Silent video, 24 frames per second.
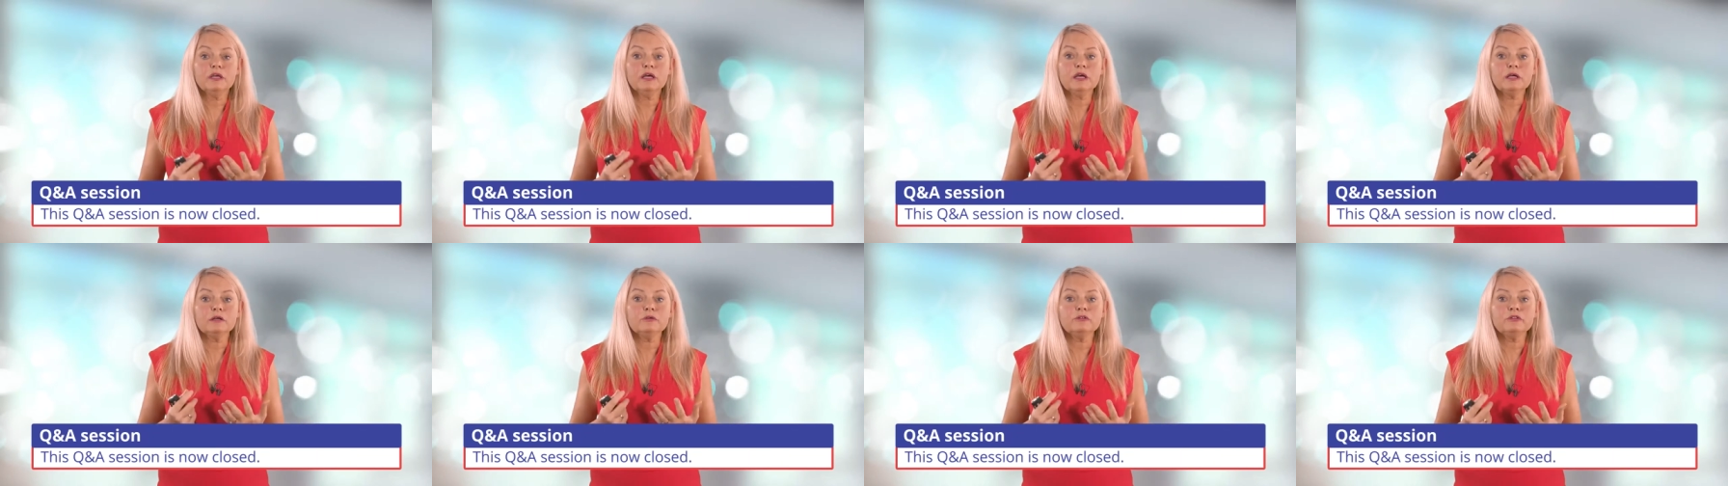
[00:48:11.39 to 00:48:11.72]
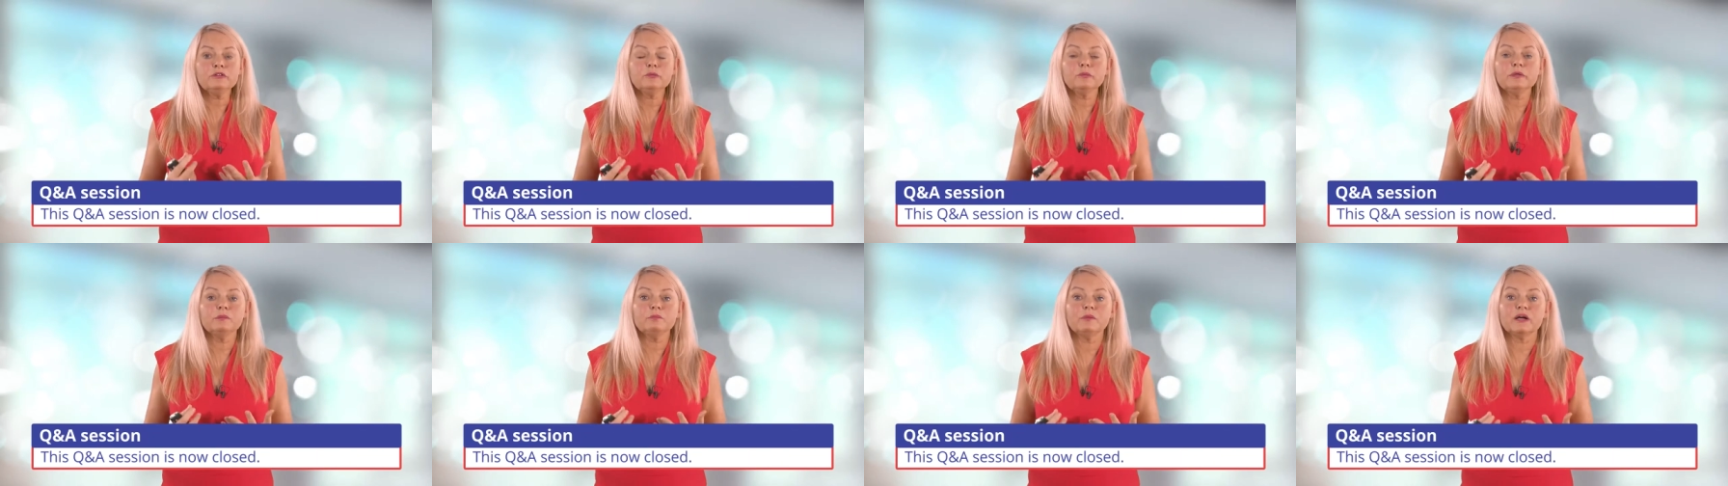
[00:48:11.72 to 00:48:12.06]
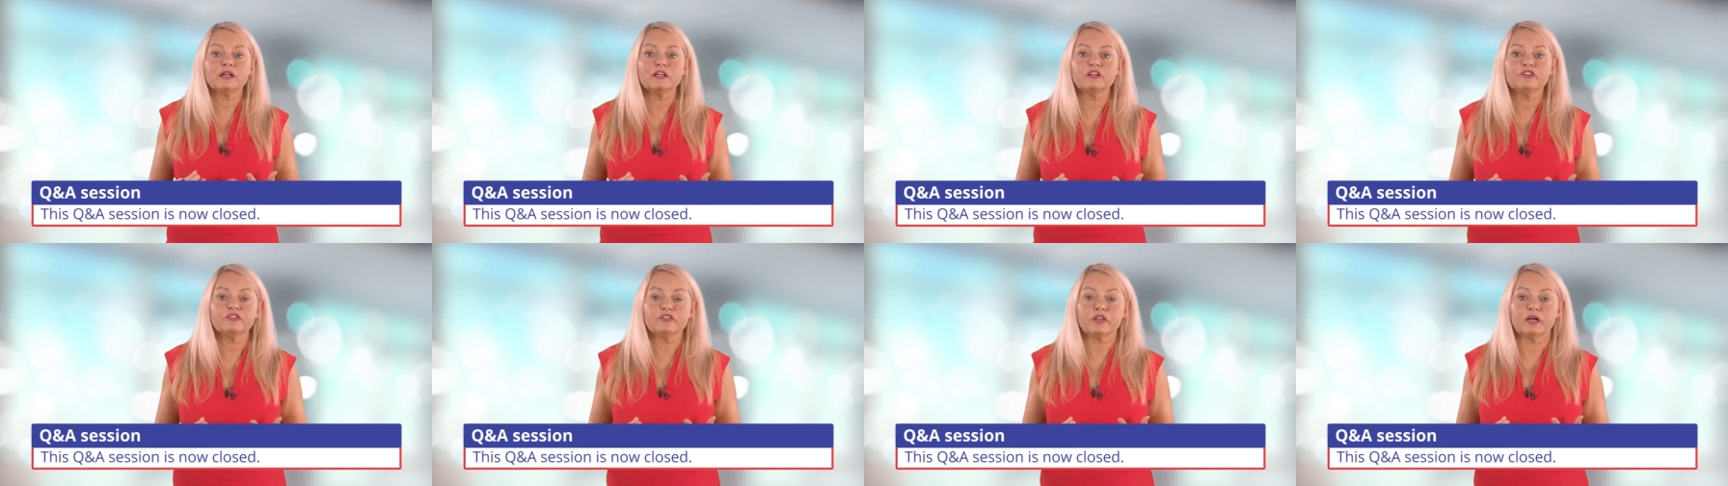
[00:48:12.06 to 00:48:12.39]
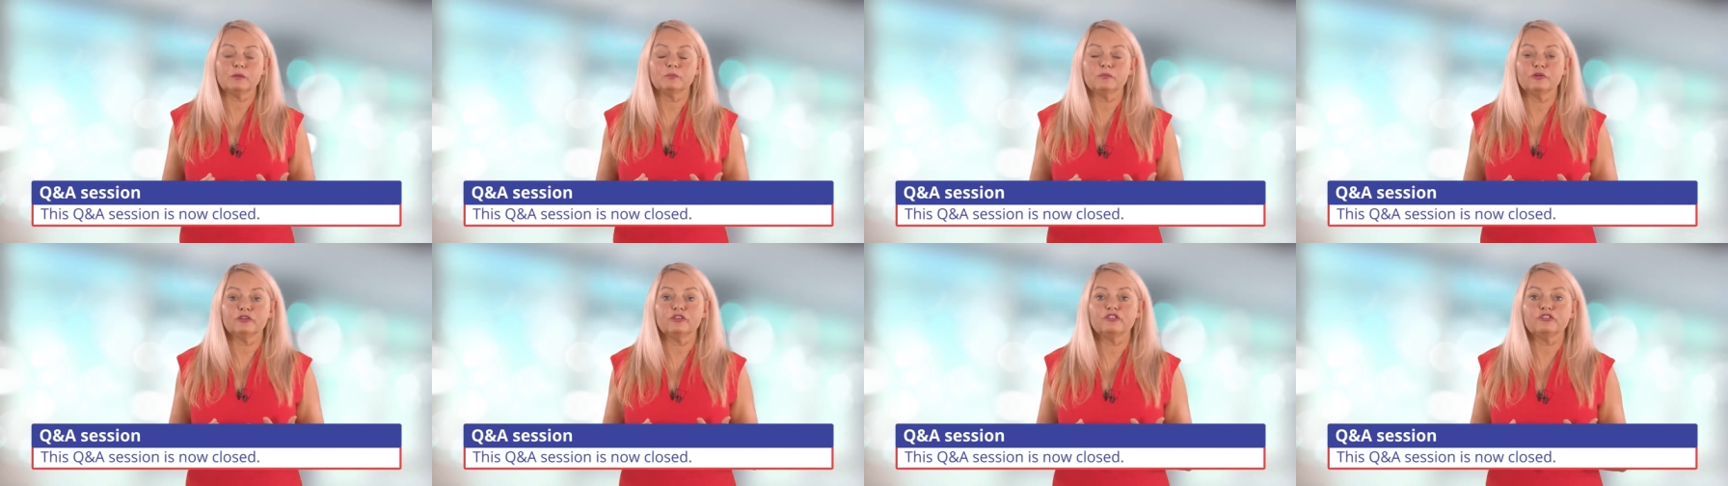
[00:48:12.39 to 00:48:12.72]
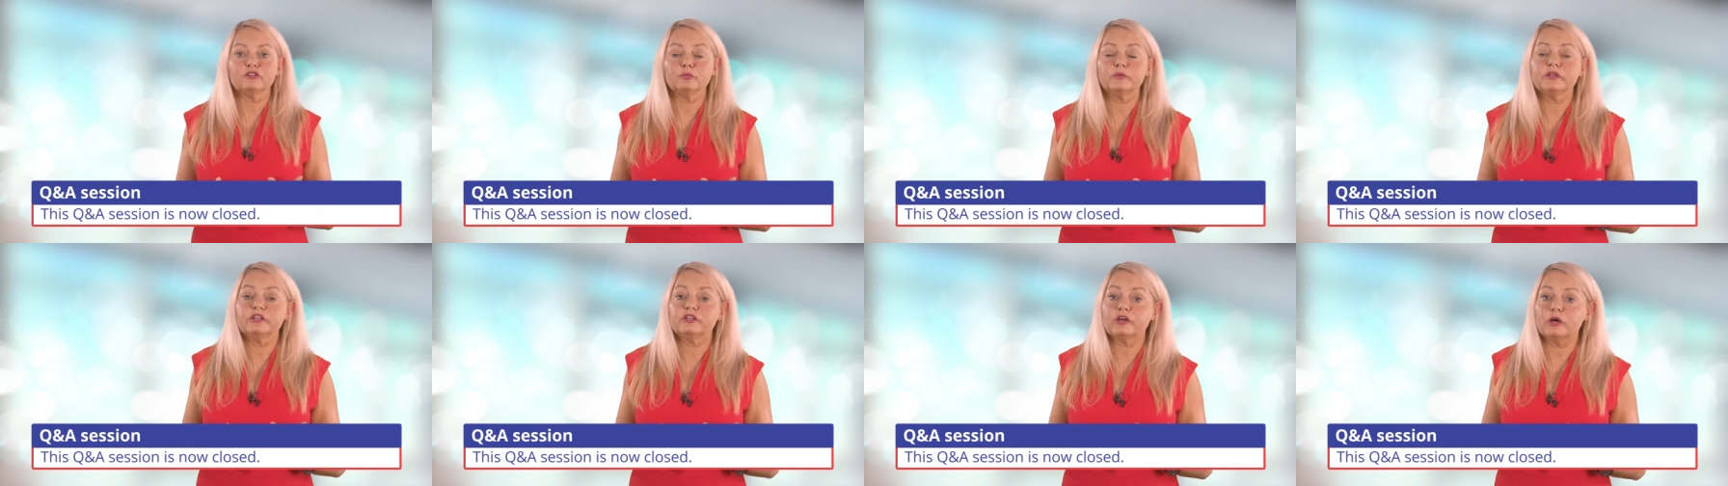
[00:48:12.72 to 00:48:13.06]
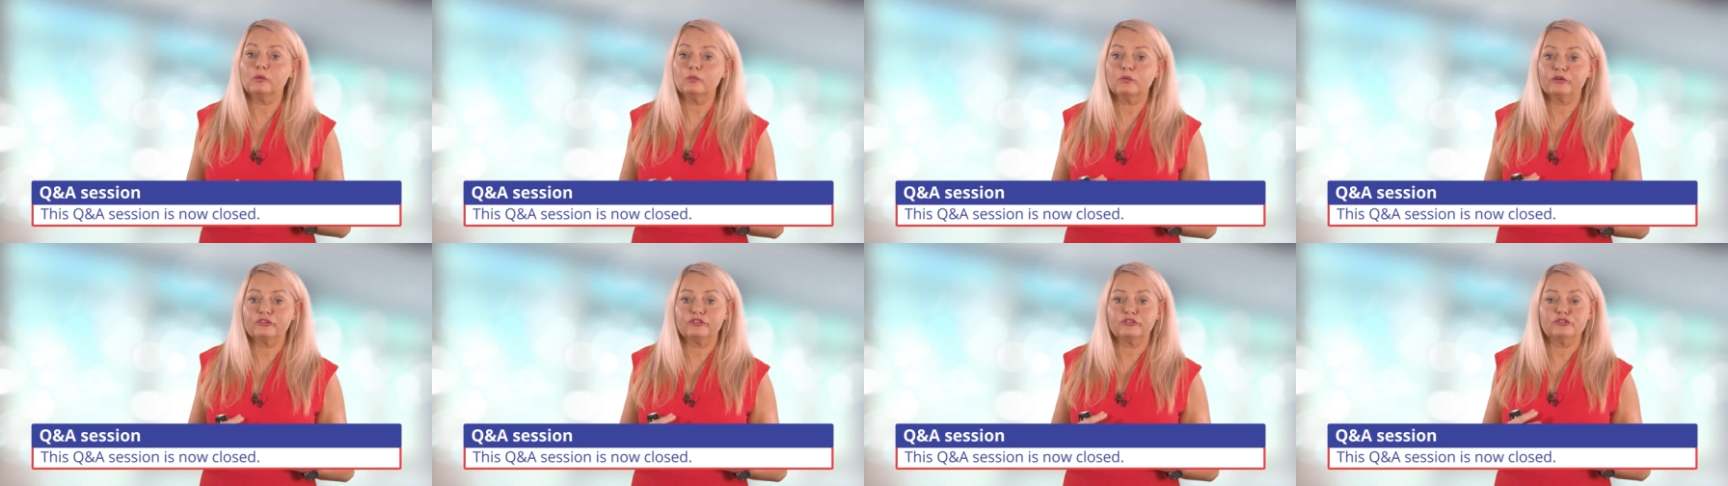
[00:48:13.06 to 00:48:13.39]
How do we manage that moisture? We
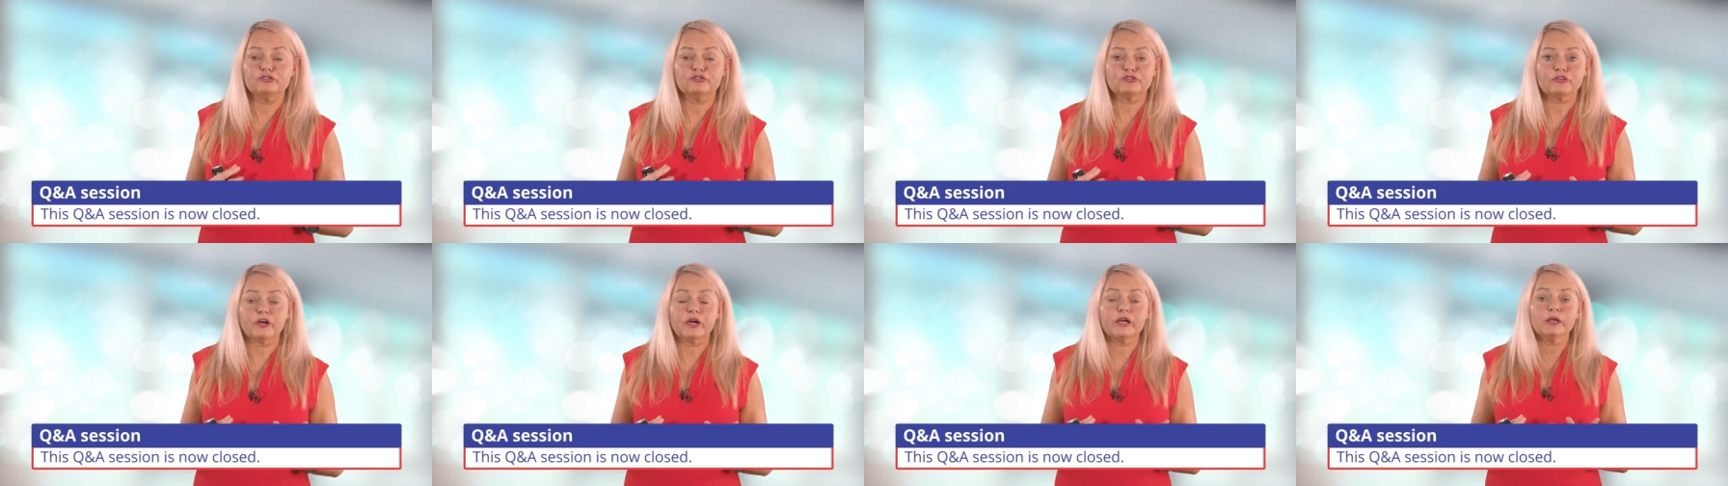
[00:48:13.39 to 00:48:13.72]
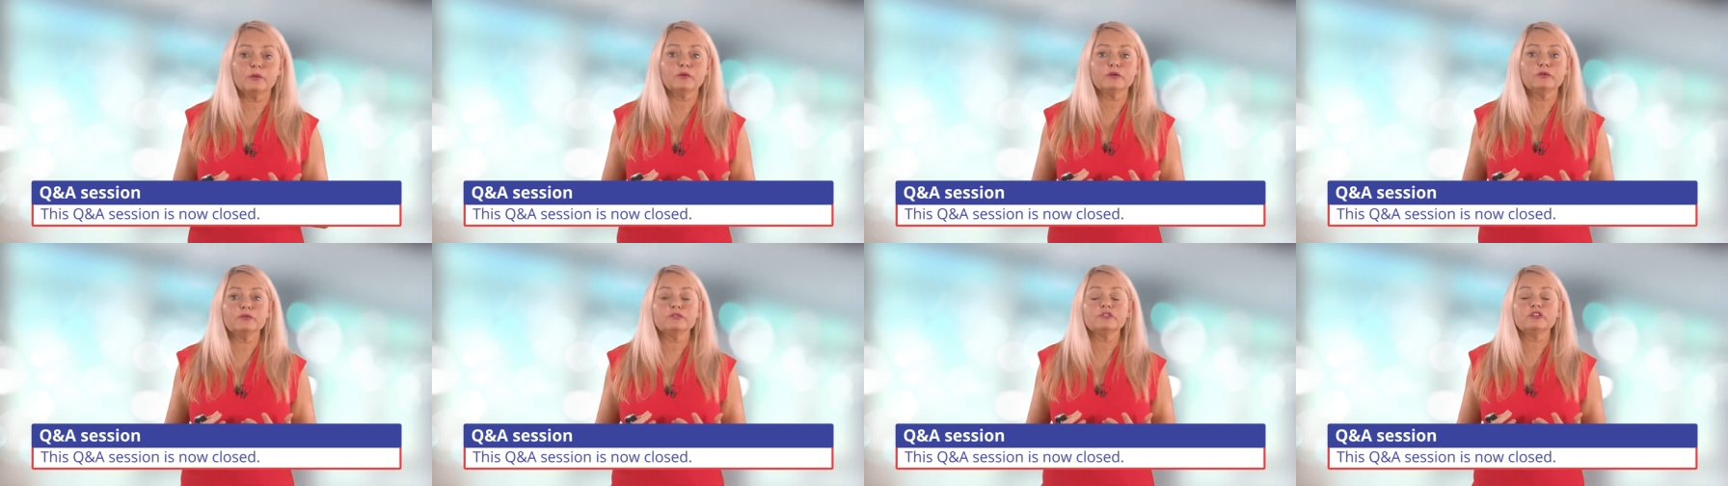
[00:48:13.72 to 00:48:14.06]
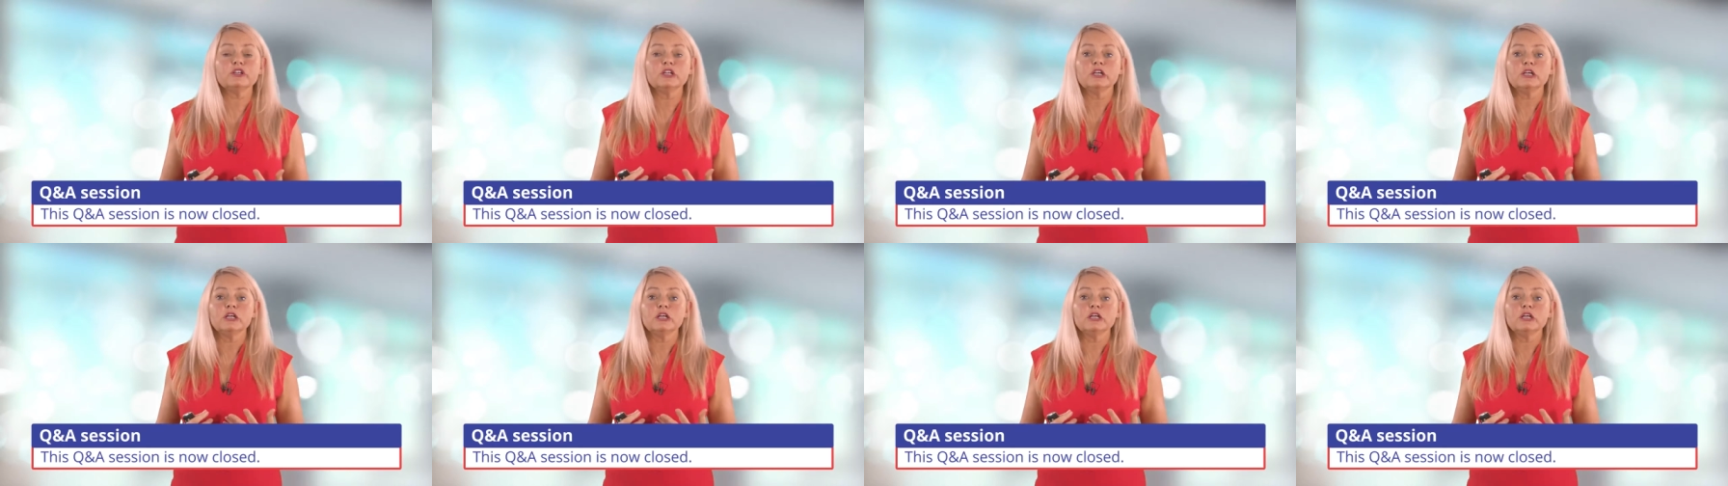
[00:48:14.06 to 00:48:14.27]
don't want a dry wound,